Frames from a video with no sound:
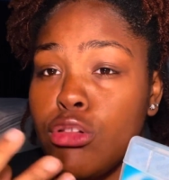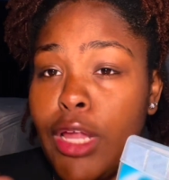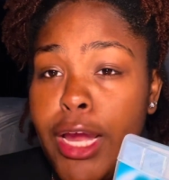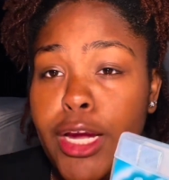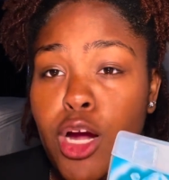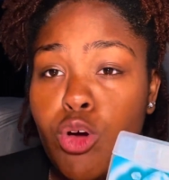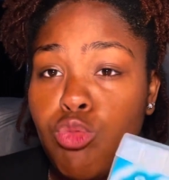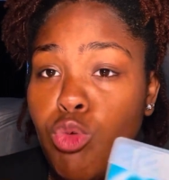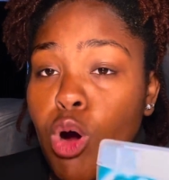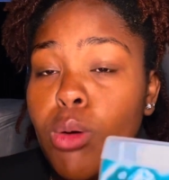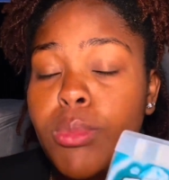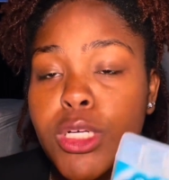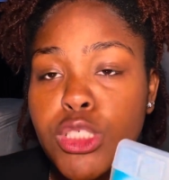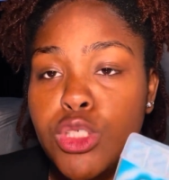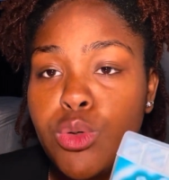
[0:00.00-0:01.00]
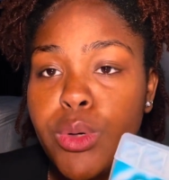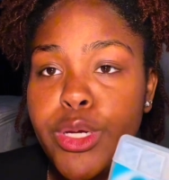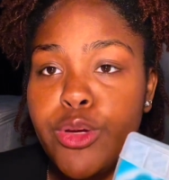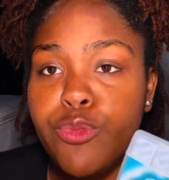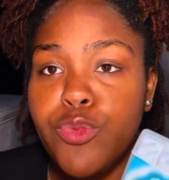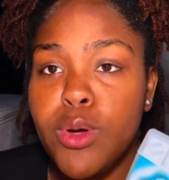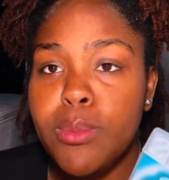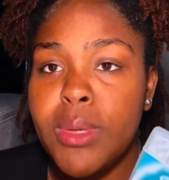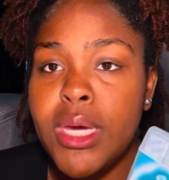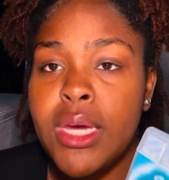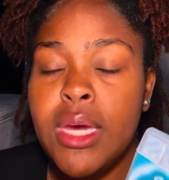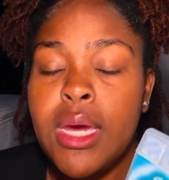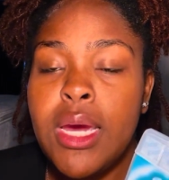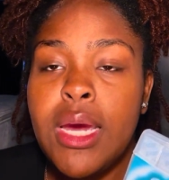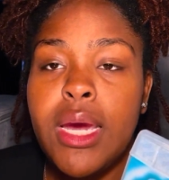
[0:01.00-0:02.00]
like aroma to it, you feel
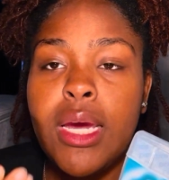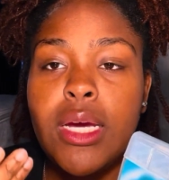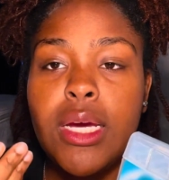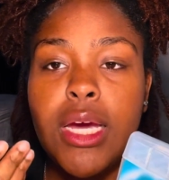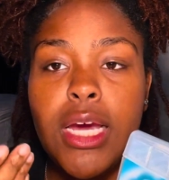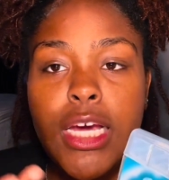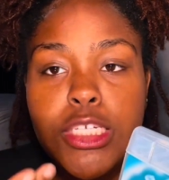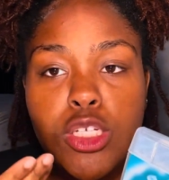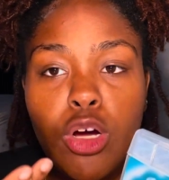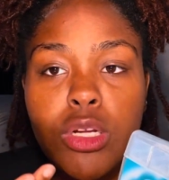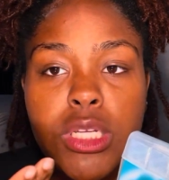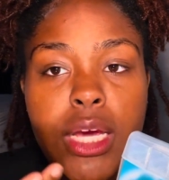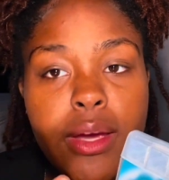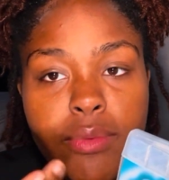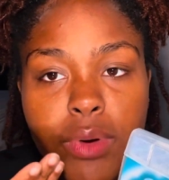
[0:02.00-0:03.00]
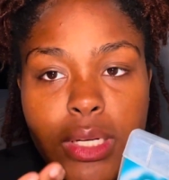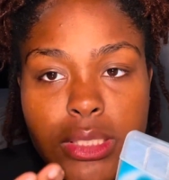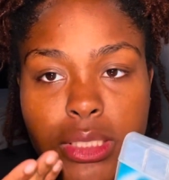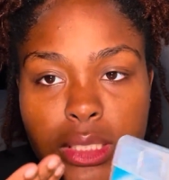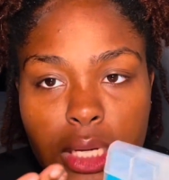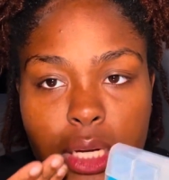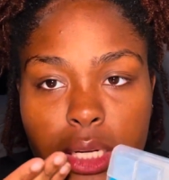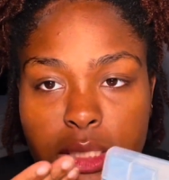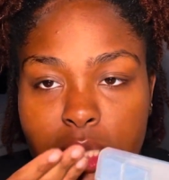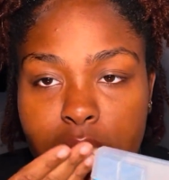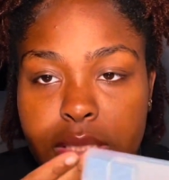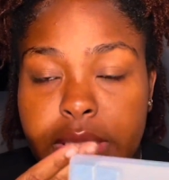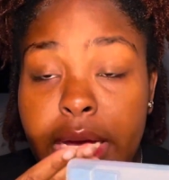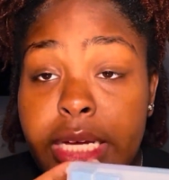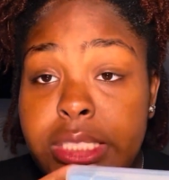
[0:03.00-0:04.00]
me? It's gonna leave a, a,
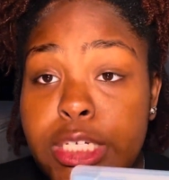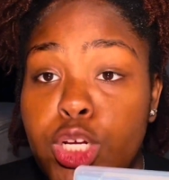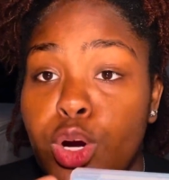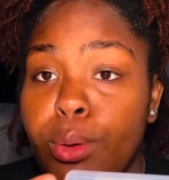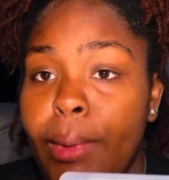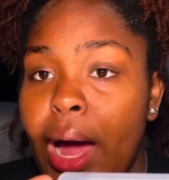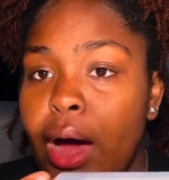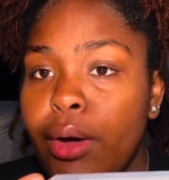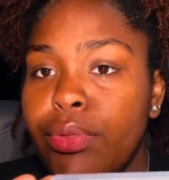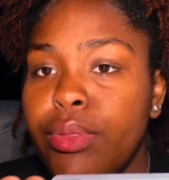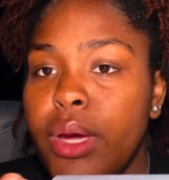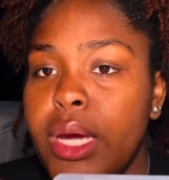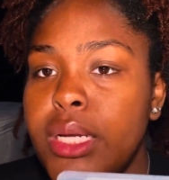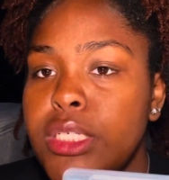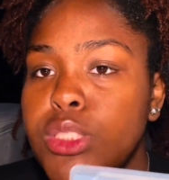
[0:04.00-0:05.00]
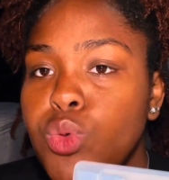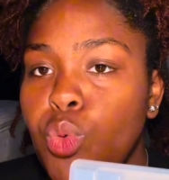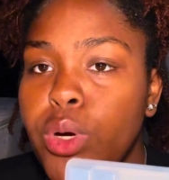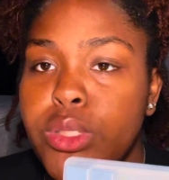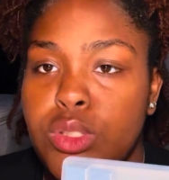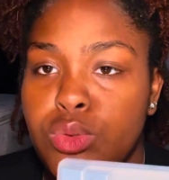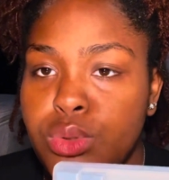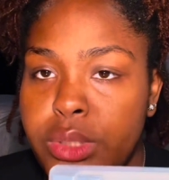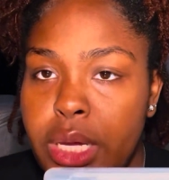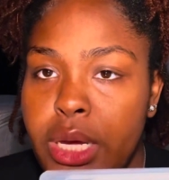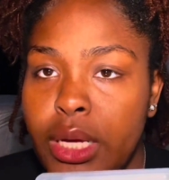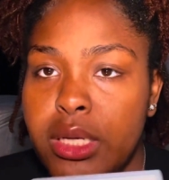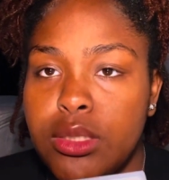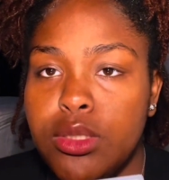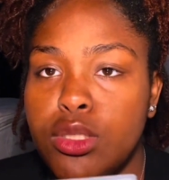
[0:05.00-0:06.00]
a taste in your mouth and it's going to
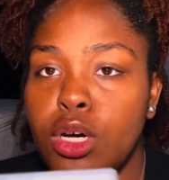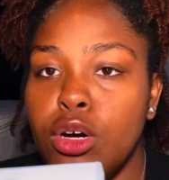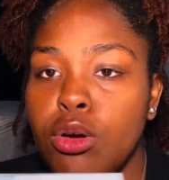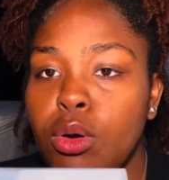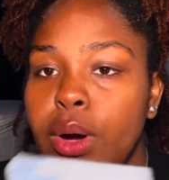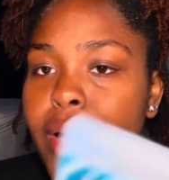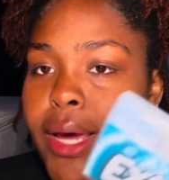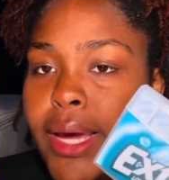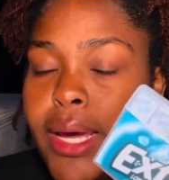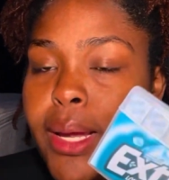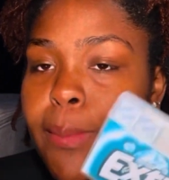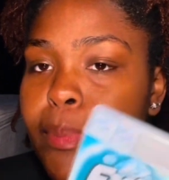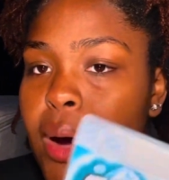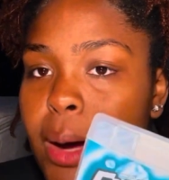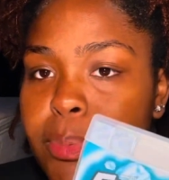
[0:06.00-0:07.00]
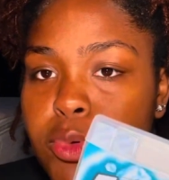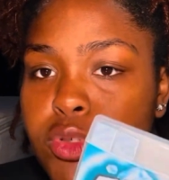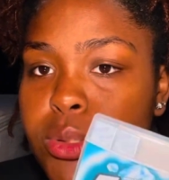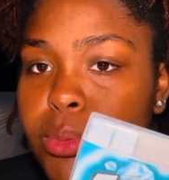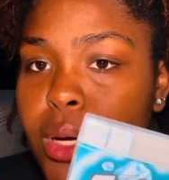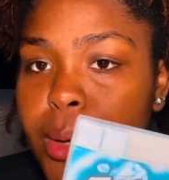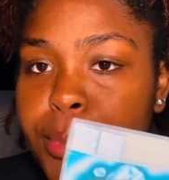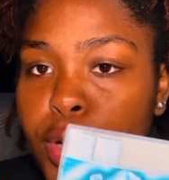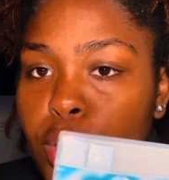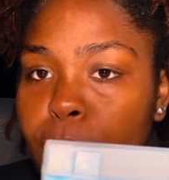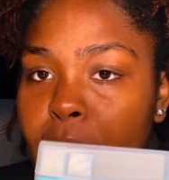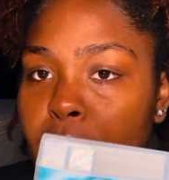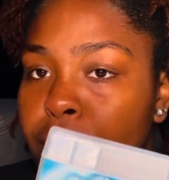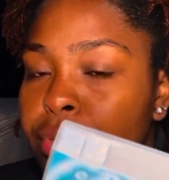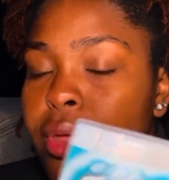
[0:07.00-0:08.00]
stink. So go ahead, pop you some gum in your
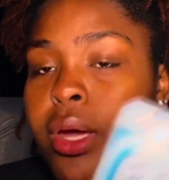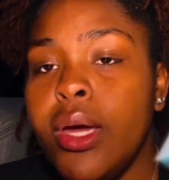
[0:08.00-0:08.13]
mouth.